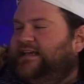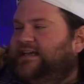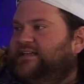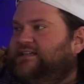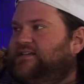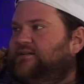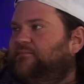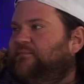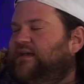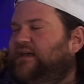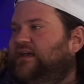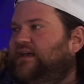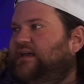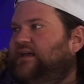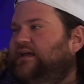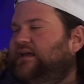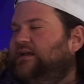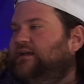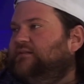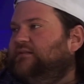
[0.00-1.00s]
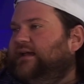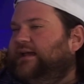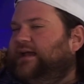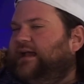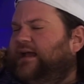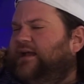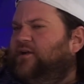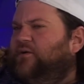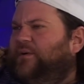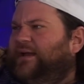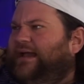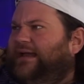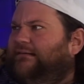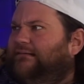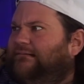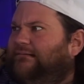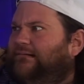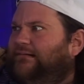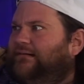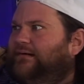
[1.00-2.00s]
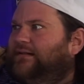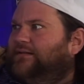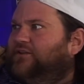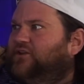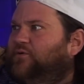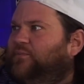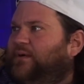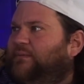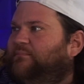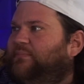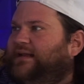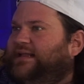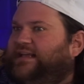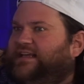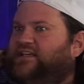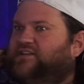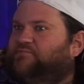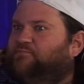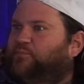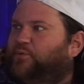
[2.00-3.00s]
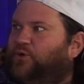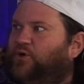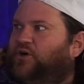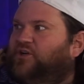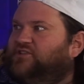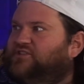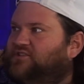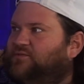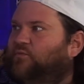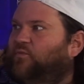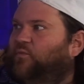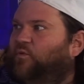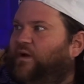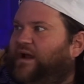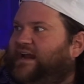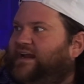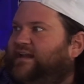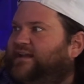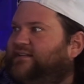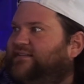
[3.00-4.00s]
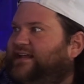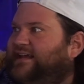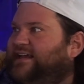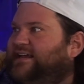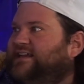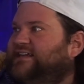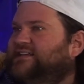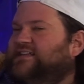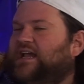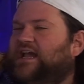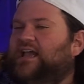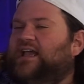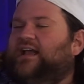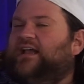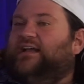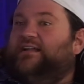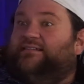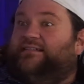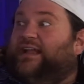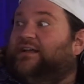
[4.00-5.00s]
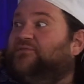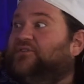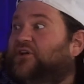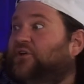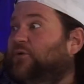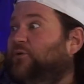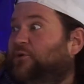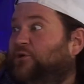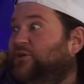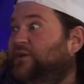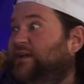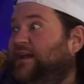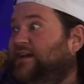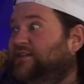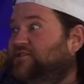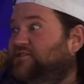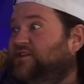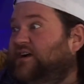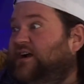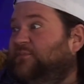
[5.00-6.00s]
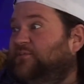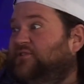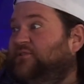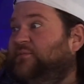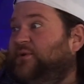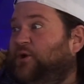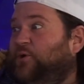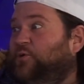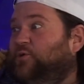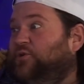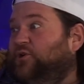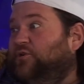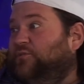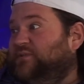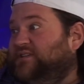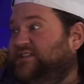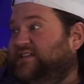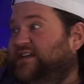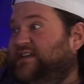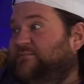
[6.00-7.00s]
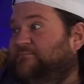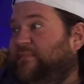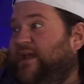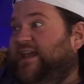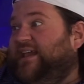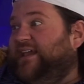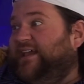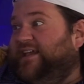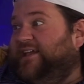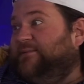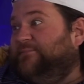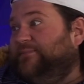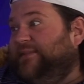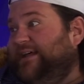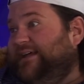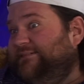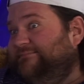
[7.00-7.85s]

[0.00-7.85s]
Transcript: to me, I know he got hurt a little bit, but he's put on some weight and they've done a really nice job with him in Oklahoma City, making him